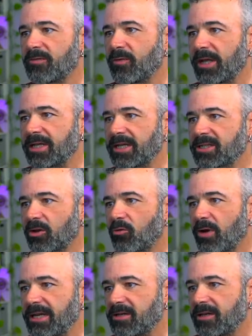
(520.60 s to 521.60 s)
It has a
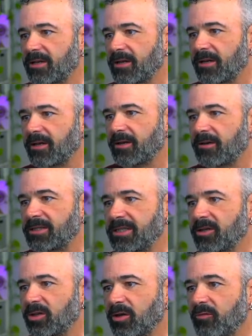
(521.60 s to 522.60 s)
great
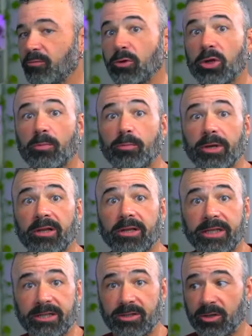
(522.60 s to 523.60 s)
deal of
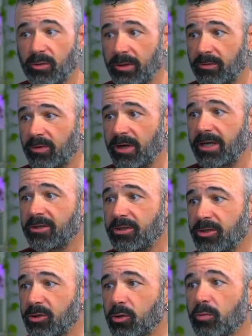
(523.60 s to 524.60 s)
mutability to it, right?
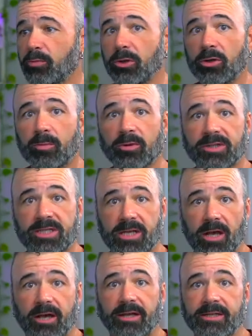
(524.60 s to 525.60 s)
2 mutable
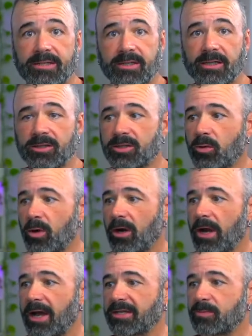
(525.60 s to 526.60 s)
signs in square
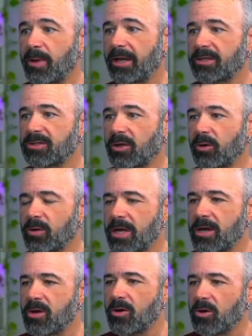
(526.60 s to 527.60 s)
aspect. So
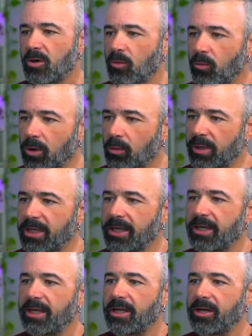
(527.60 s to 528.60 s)
what are we
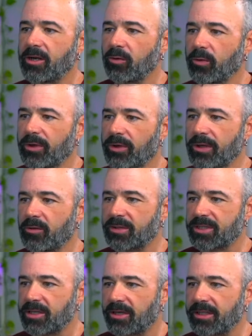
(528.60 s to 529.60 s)
getting here with,
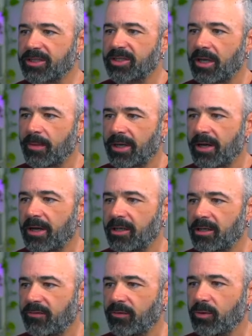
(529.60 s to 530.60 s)
Sun and Gemini?
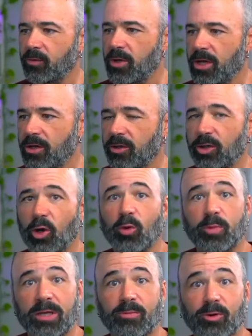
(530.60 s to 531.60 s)
And if you know
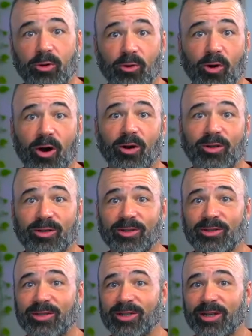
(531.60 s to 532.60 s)
people who are
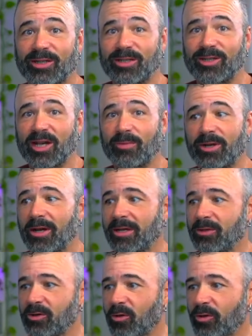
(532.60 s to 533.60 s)
Sun and Gemini,
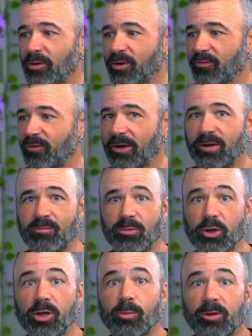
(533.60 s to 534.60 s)
you know that they're very
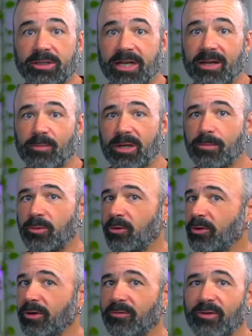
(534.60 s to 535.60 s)
mutable type people.
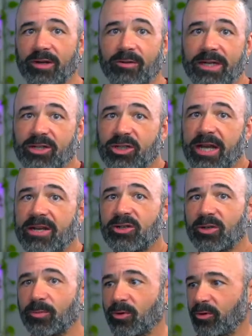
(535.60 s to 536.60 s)
They're very
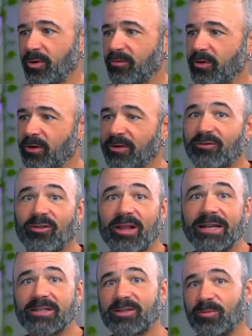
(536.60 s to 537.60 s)
changeable. They're very
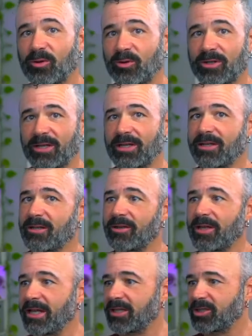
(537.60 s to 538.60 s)
flexible.
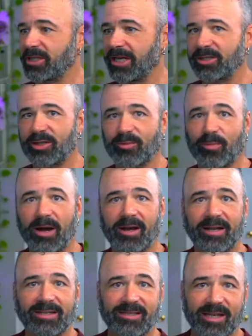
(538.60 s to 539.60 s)
They can change their
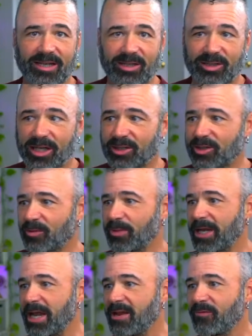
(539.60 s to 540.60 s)
minds. They can change their
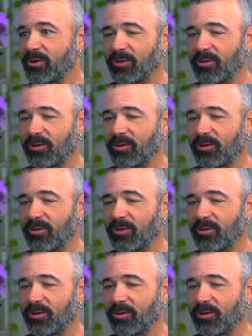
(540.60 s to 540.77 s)
behavior.